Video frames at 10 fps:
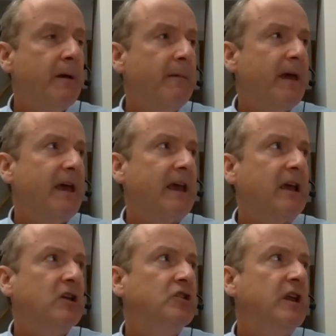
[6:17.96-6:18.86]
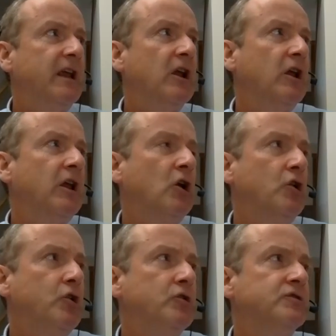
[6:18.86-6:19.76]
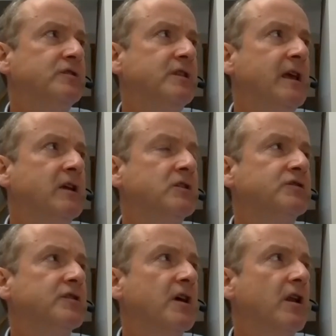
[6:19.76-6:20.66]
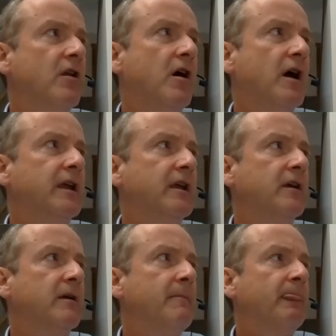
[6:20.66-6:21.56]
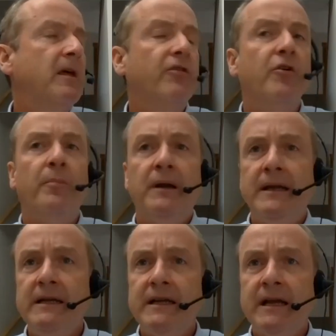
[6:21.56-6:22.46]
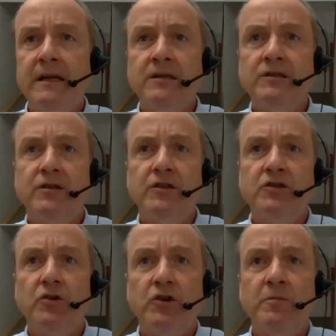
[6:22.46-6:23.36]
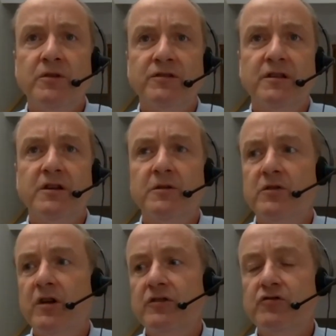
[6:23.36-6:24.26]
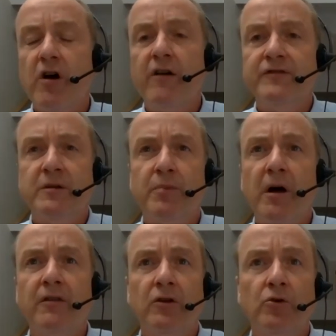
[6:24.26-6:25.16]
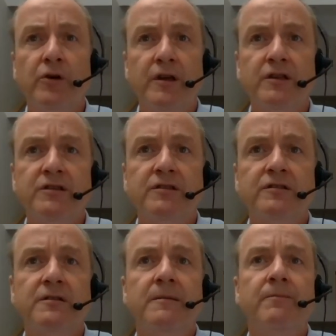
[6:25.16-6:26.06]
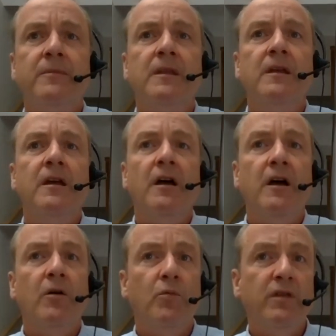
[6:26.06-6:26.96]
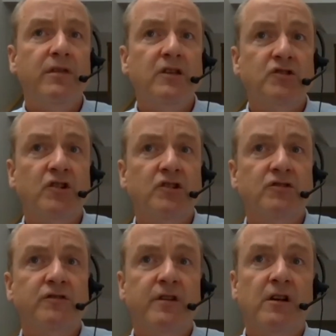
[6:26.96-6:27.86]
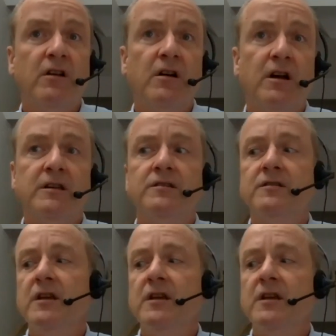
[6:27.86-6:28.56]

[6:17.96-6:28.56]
it includes things like the pleadings, so the documents that are drafted by the lawyers with the instructions of the client